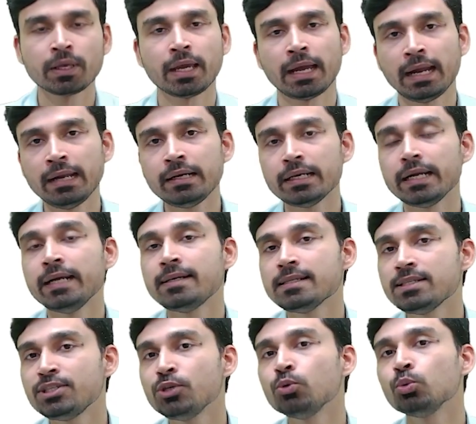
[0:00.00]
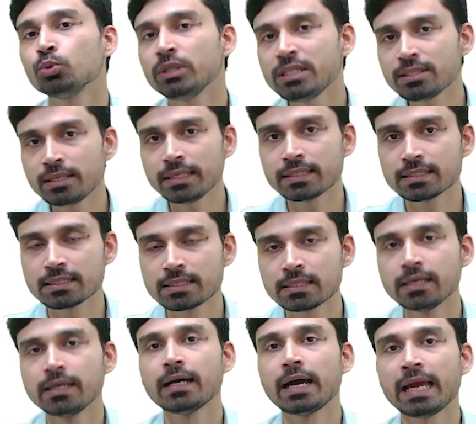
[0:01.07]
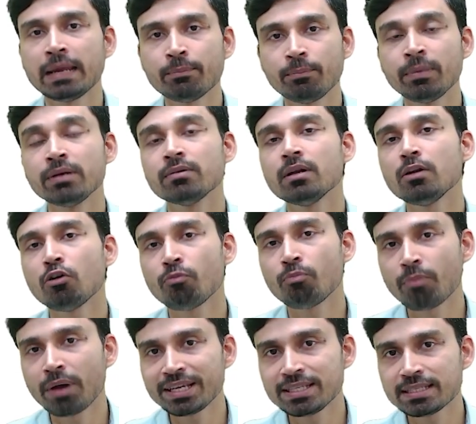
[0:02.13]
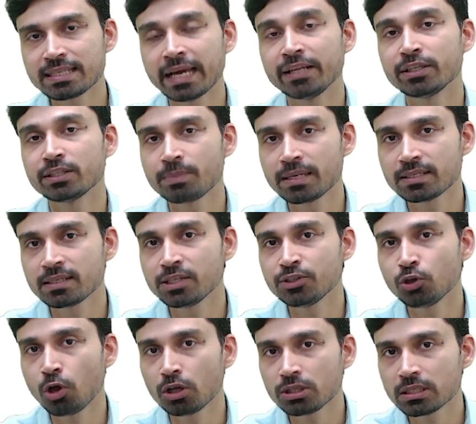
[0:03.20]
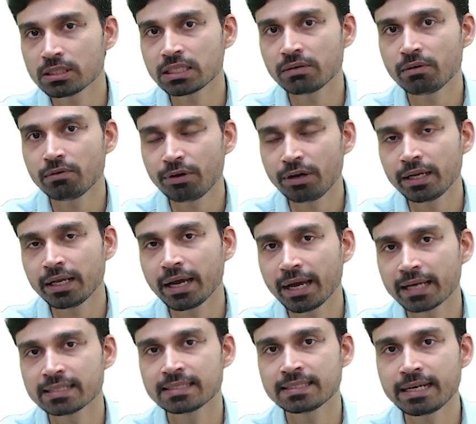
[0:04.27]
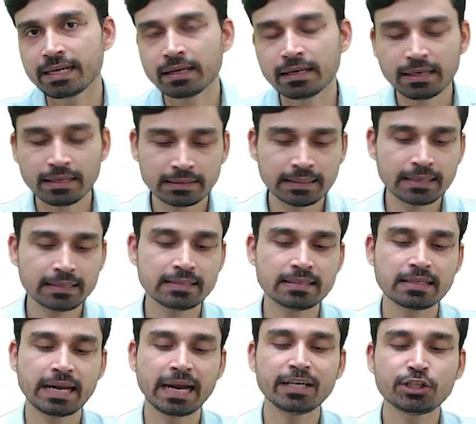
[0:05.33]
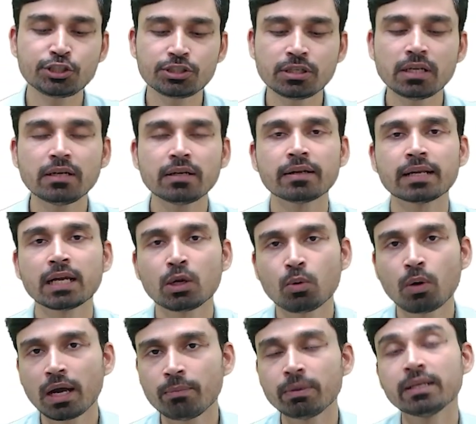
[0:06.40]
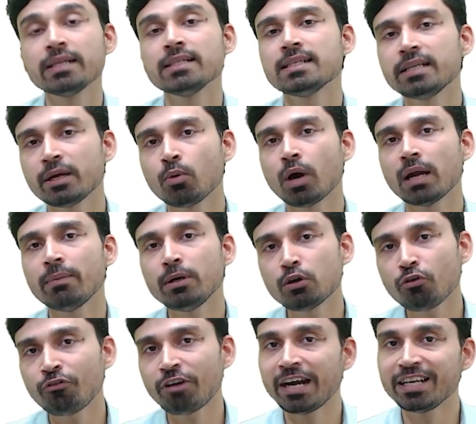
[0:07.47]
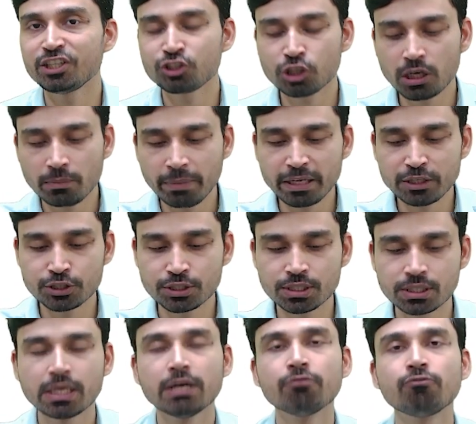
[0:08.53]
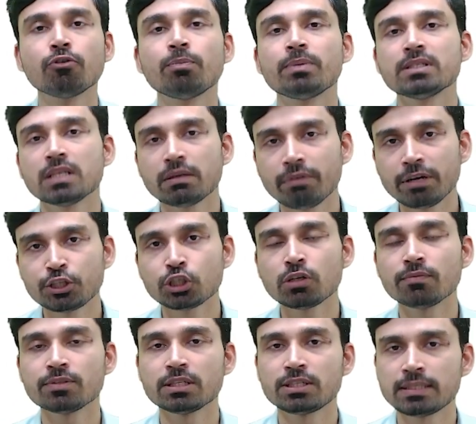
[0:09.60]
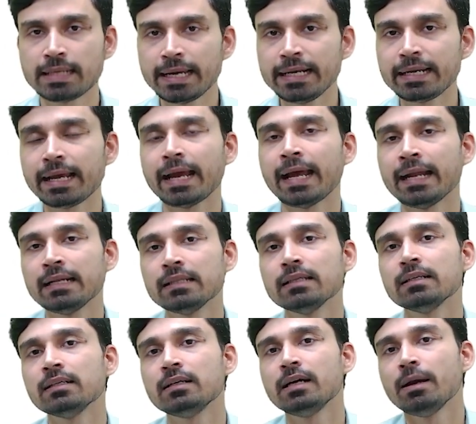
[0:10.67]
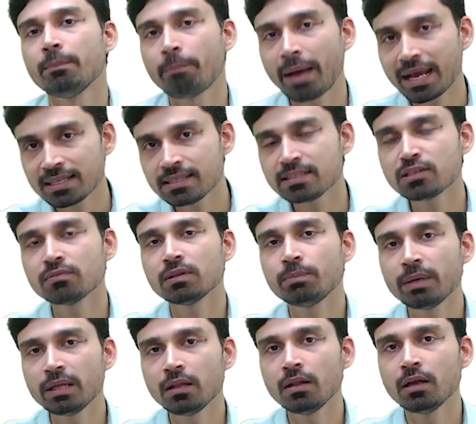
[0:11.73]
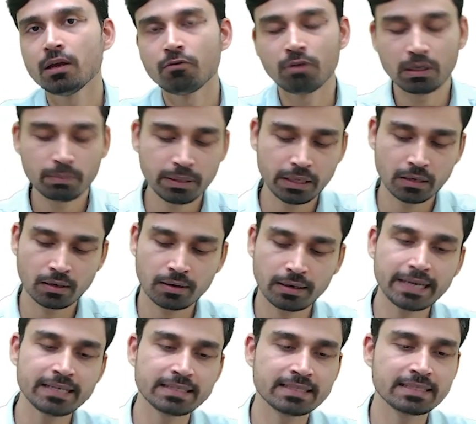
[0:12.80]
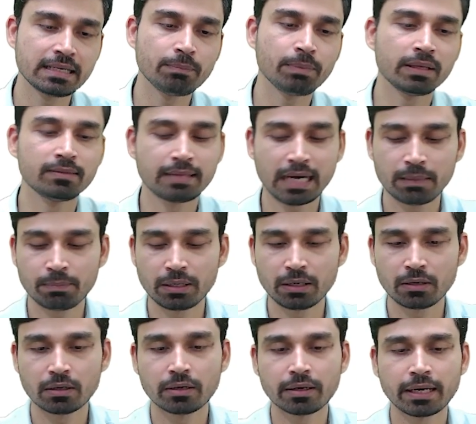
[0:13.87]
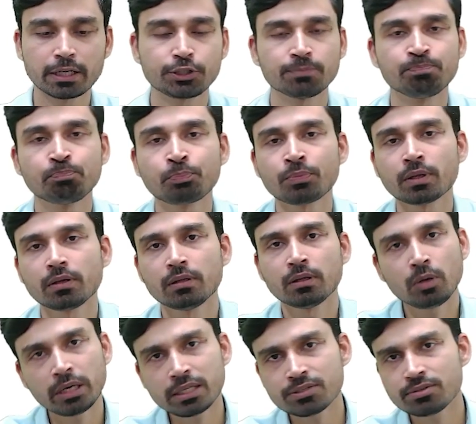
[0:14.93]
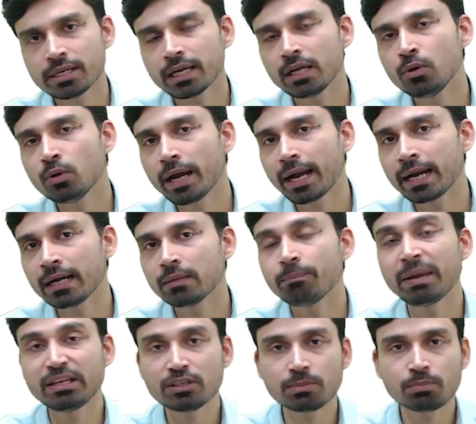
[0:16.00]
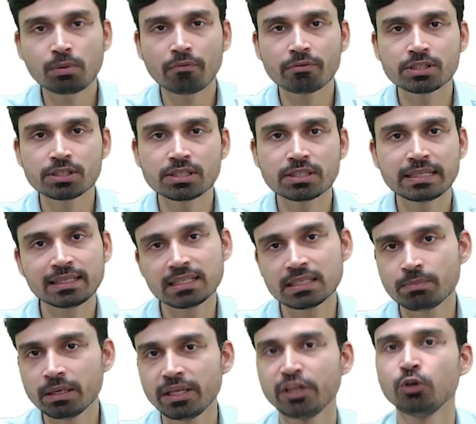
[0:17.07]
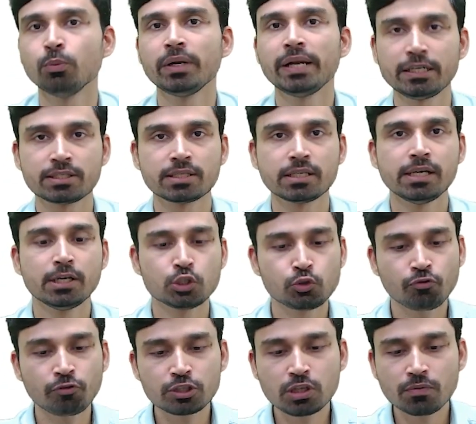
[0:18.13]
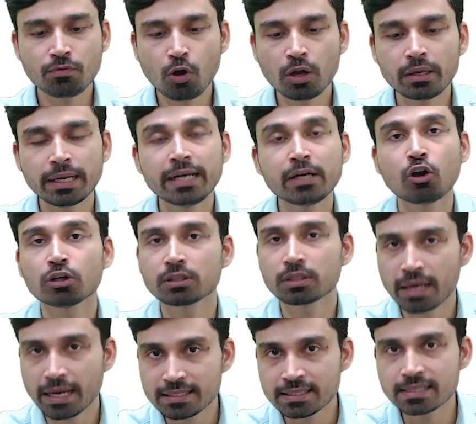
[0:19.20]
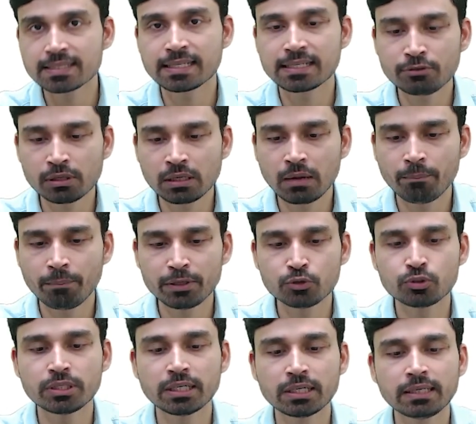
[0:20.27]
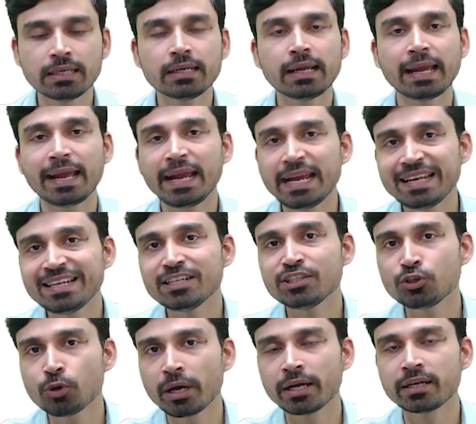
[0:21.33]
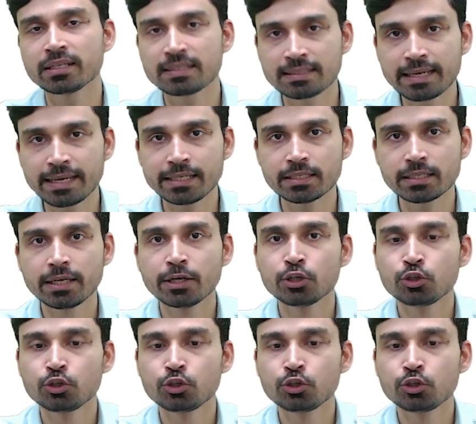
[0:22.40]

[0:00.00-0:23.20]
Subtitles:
And it is due to these reasons, a Mineral of Mines and Specially Geological Survey of India has said that there is an additional requirement, there is a requirement of additional measures for preservation of such site, and the passage of the bill will be a right step in that particular direction. Now let us take a look at the major provisions that this bill enumerates. So first of all, it authorizes the central government to declare any geoheritage site